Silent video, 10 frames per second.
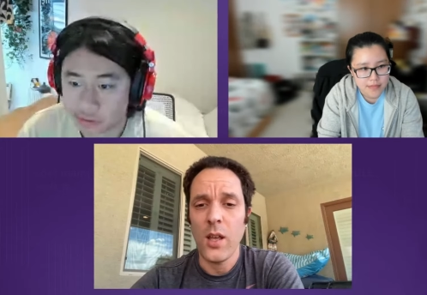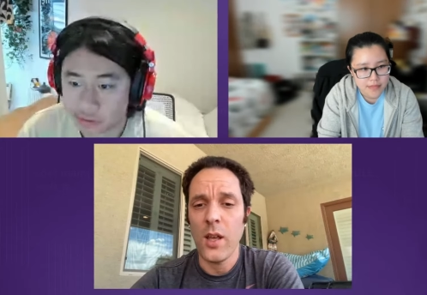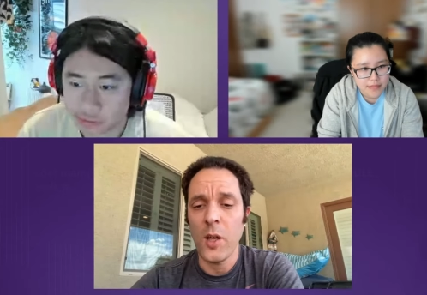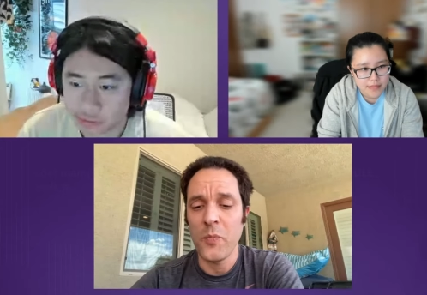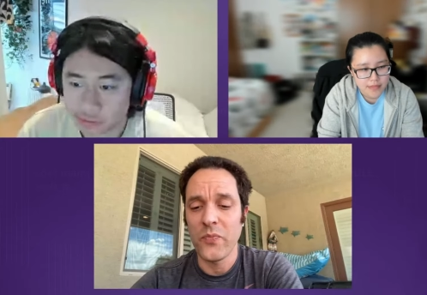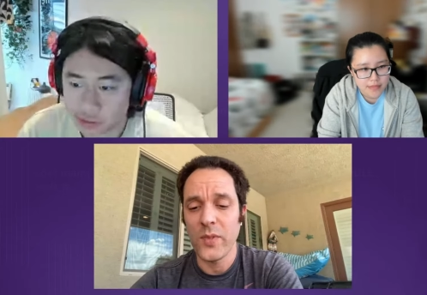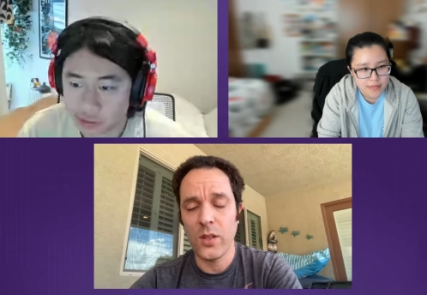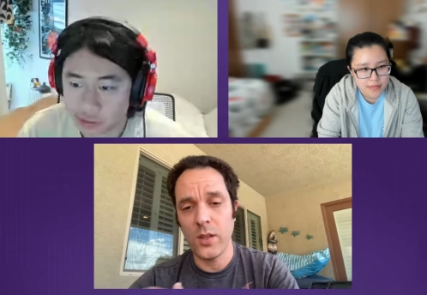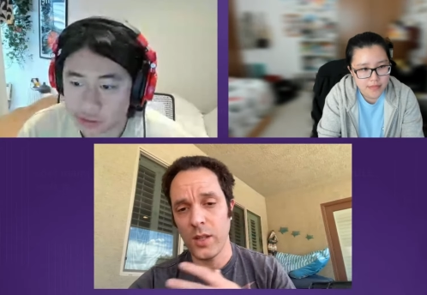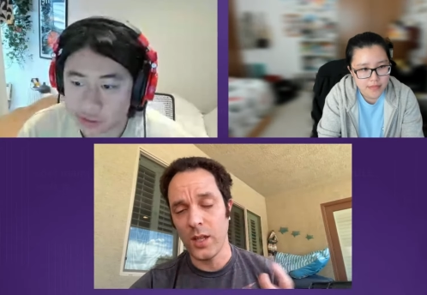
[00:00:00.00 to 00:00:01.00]
Speaker 1: Um,
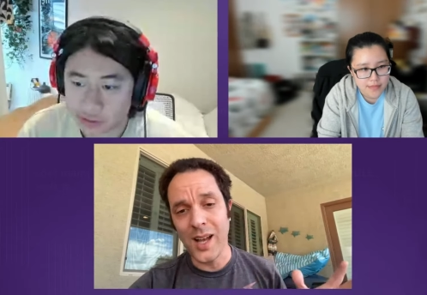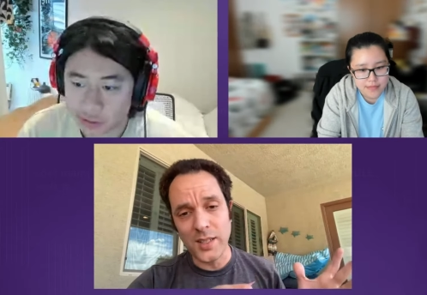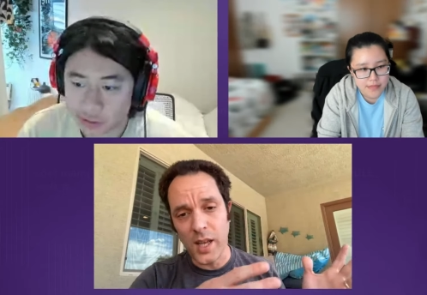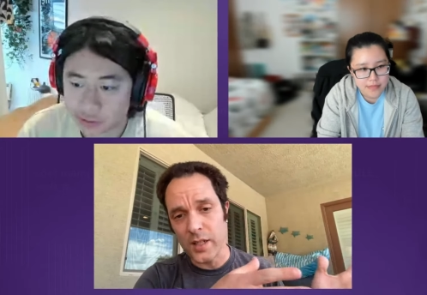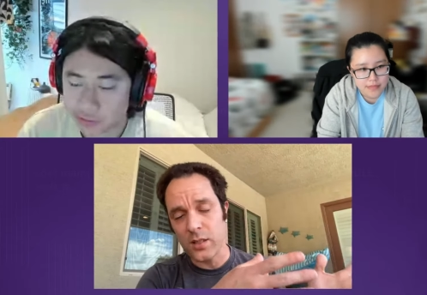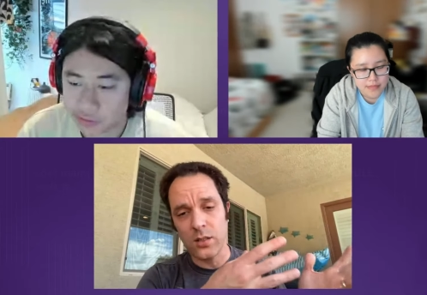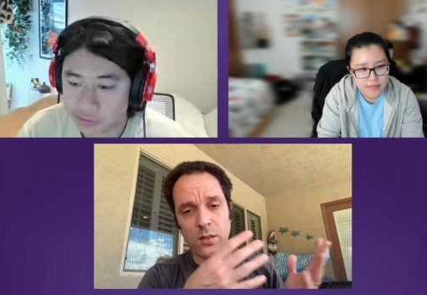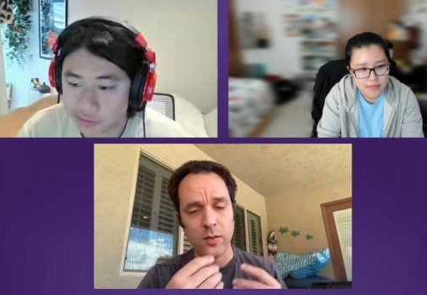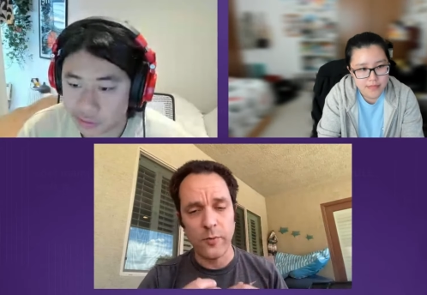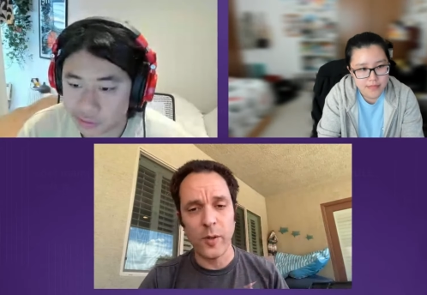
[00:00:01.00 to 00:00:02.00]
the
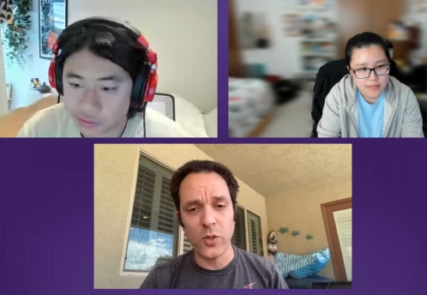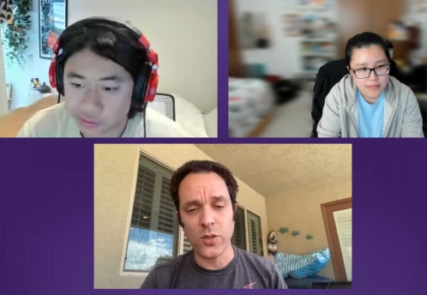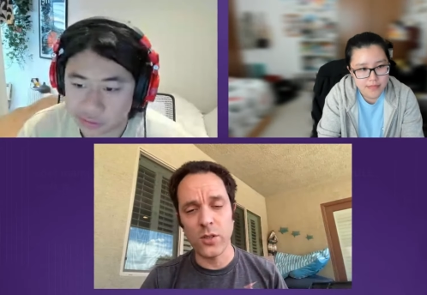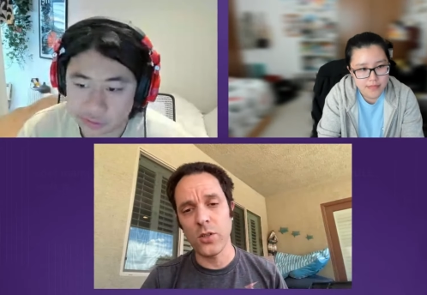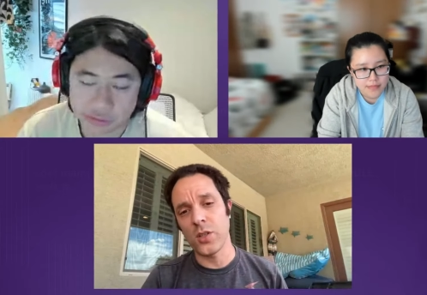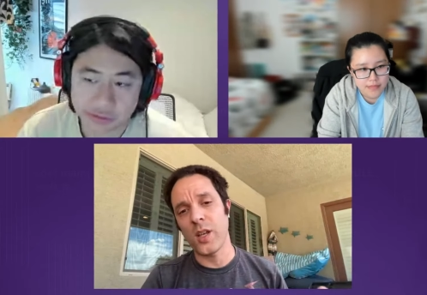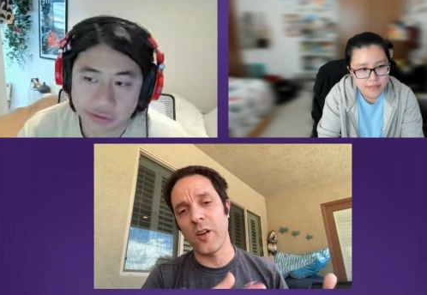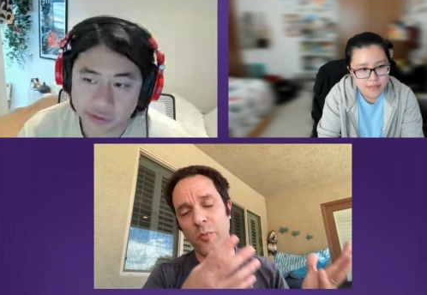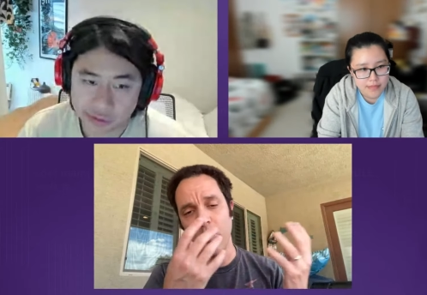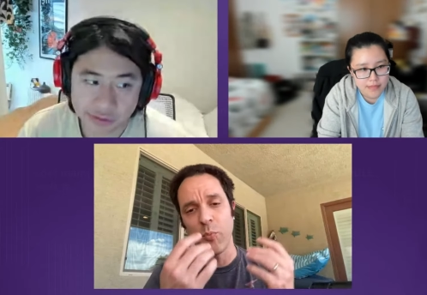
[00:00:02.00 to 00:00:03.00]
context from your solution is
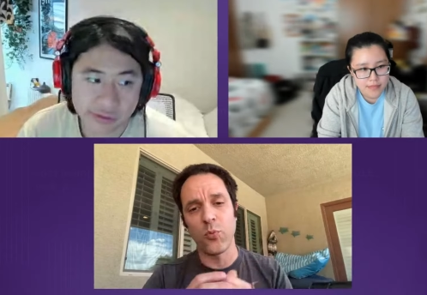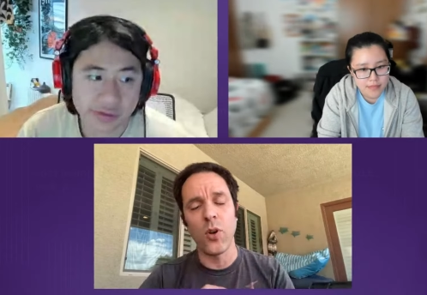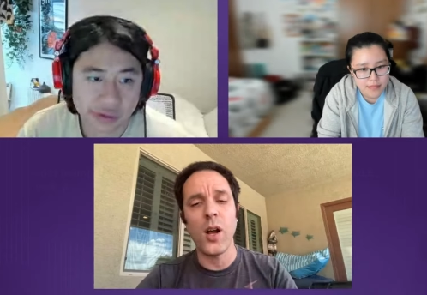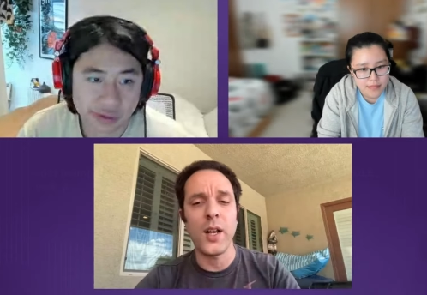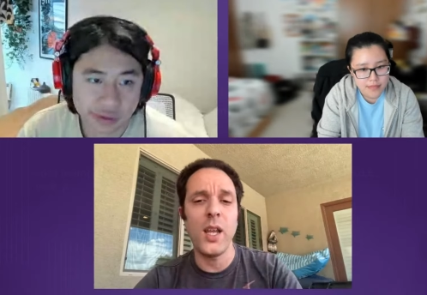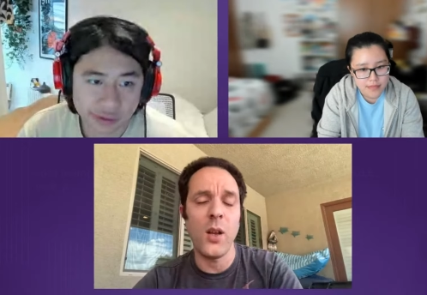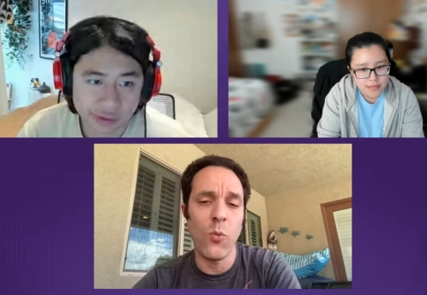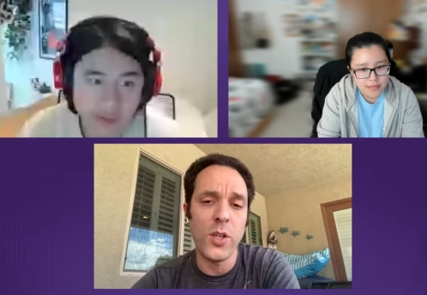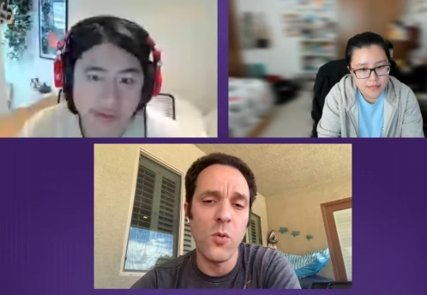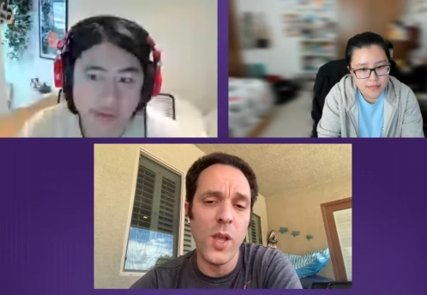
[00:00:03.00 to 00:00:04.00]
kind of brought in
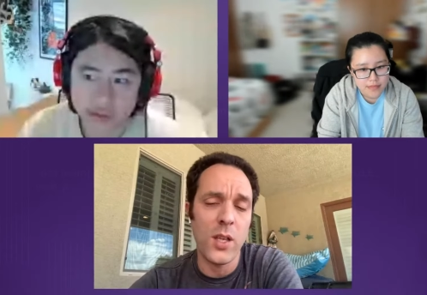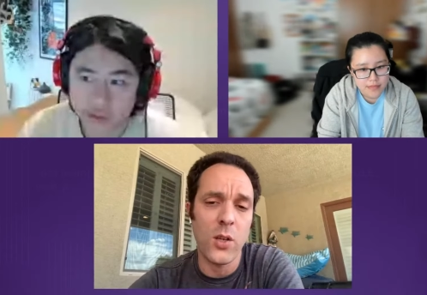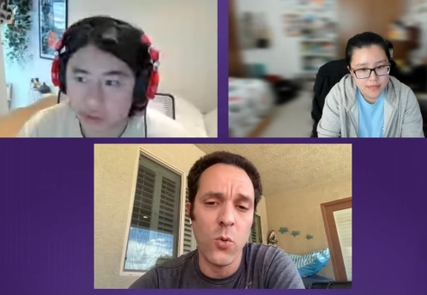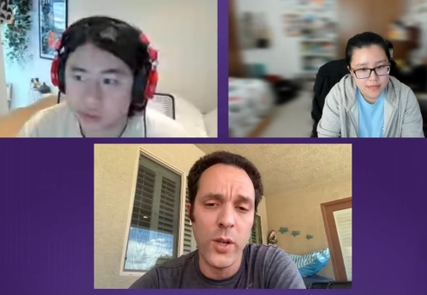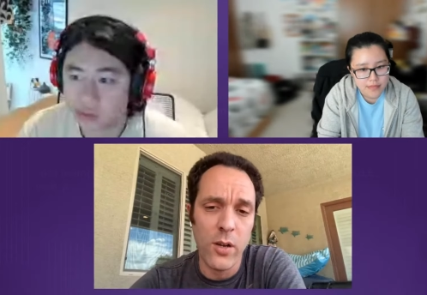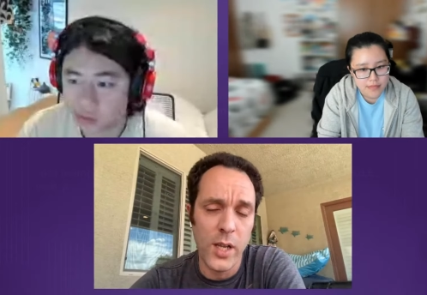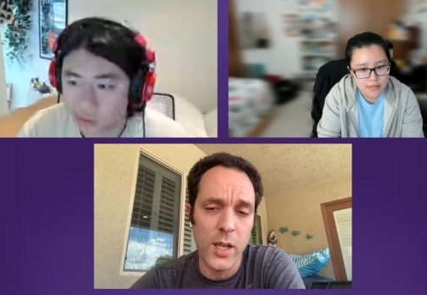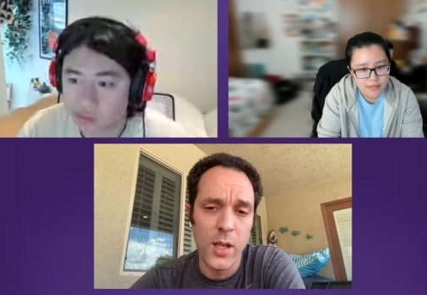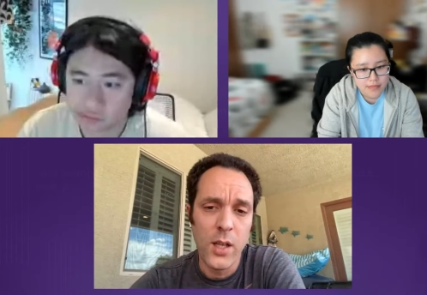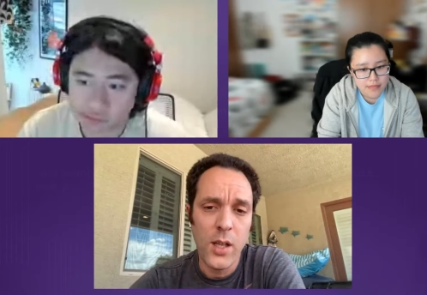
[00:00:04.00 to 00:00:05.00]
when you make a
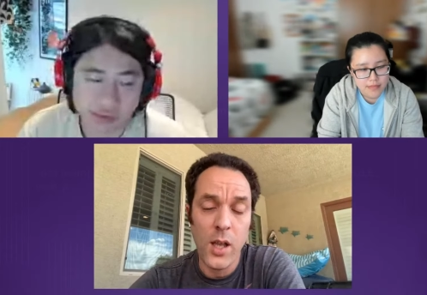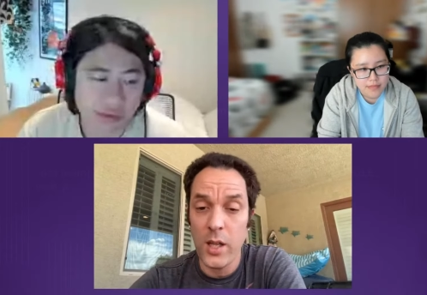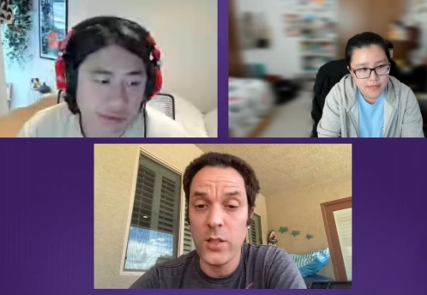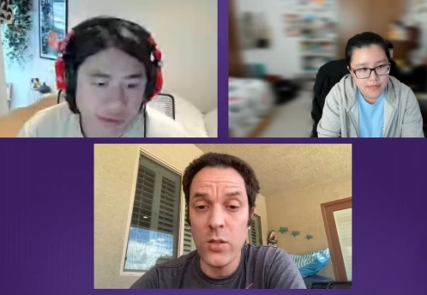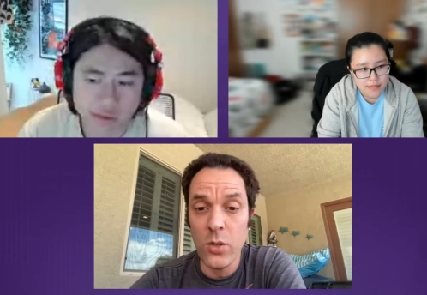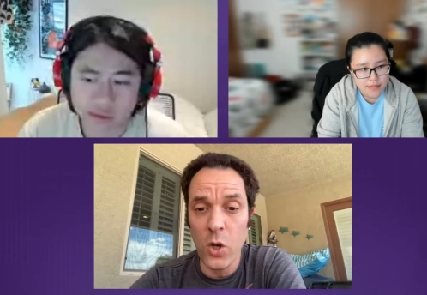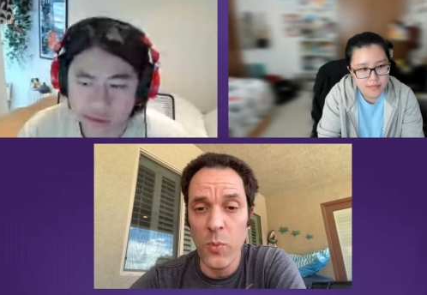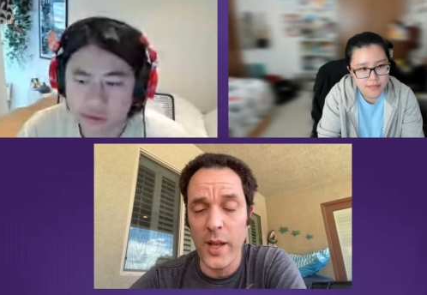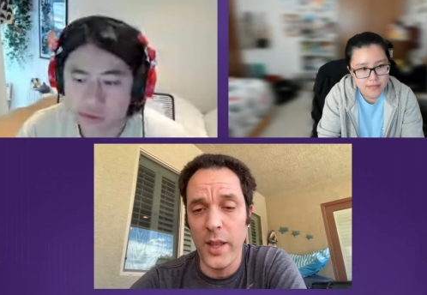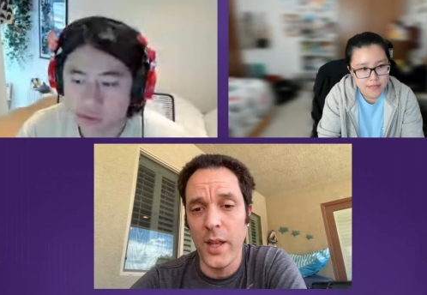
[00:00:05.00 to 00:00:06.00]
query uh, to
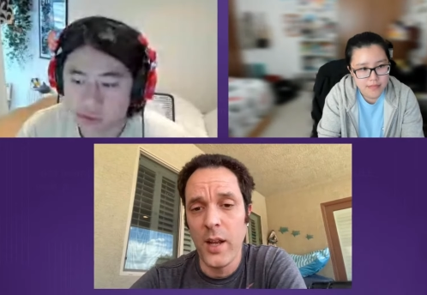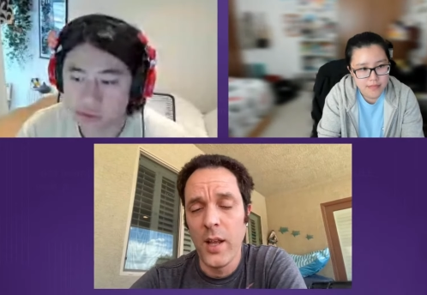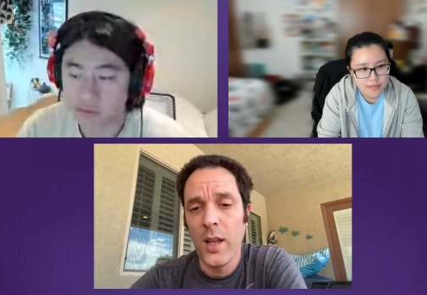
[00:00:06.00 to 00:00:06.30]
Copilot.